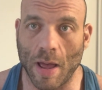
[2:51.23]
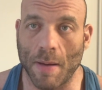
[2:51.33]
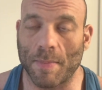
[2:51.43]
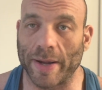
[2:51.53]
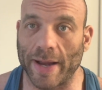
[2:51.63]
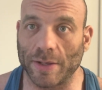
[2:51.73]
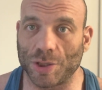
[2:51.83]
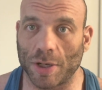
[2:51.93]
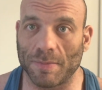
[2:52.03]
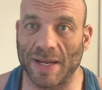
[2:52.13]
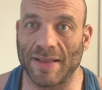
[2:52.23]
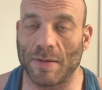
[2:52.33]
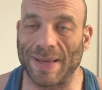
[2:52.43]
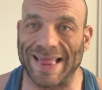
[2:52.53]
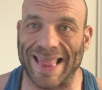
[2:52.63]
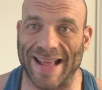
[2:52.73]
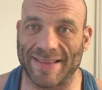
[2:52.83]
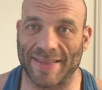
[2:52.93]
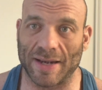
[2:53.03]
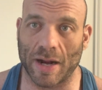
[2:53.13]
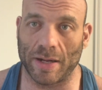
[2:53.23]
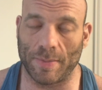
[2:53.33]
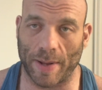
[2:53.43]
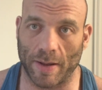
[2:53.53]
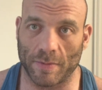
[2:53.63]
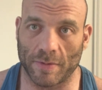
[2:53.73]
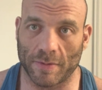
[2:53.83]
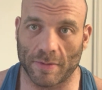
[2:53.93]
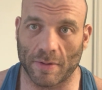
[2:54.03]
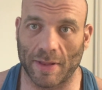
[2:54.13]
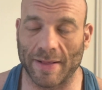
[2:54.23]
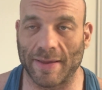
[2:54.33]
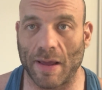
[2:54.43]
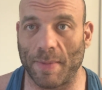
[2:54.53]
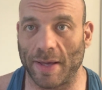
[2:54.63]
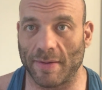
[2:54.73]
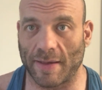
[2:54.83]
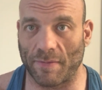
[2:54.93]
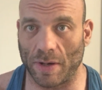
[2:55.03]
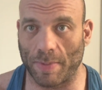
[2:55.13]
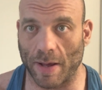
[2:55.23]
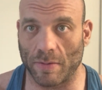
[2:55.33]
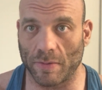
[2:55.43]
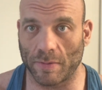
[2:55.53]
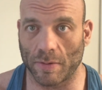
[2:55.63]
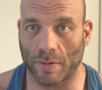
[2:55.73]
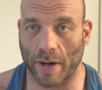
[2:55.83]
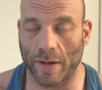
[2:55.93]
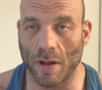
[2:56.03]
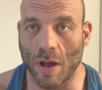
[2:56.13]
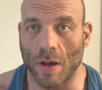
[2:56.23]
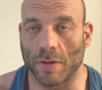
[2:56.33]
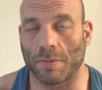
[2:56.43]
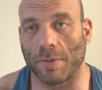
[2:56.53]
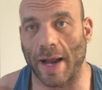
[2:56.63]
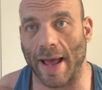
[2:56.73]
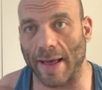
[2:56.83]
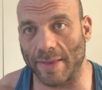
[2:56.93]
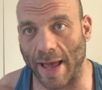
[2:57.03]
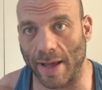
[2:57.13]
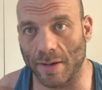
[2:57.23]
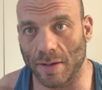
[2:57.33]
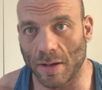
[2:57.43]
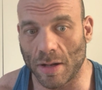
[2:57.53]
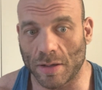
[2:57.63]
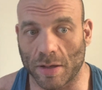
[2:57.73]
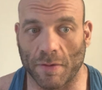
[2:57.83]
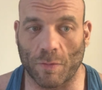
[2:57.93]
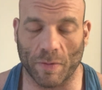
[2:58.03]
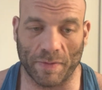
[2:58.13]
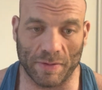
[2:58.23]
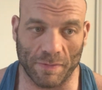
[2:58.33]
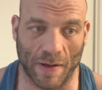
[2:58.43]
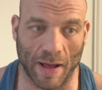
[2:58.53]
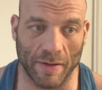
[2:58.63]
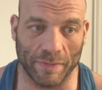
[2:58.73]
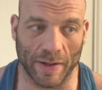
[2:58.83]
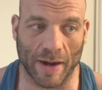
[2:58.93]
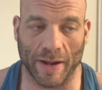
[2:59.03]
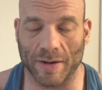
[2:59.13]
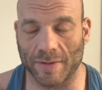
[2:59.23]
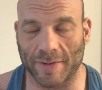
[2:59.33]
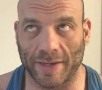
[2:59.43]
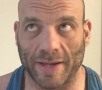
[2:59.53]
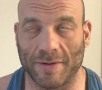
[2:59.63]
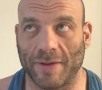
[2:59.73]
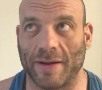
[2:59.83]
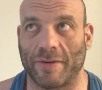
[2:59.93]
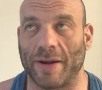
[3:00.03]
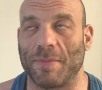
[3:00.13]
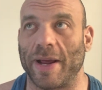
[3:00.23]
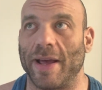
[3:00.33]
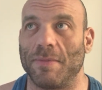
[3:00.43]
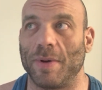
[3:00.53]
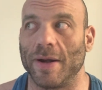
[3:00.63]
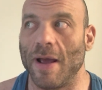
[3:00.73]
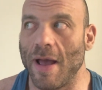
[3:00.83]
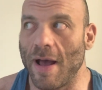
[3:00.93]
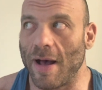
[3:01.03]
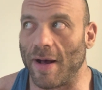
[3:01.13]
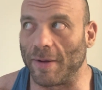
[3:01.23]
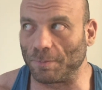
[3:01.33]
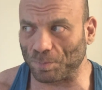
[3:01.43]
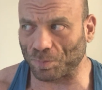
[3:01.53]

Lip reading: My next jump needs to be less than 90 pounds. So let's say I make it 70 pounds, right? So we would add that to the 455, and I honestly can't do that great in my head, but I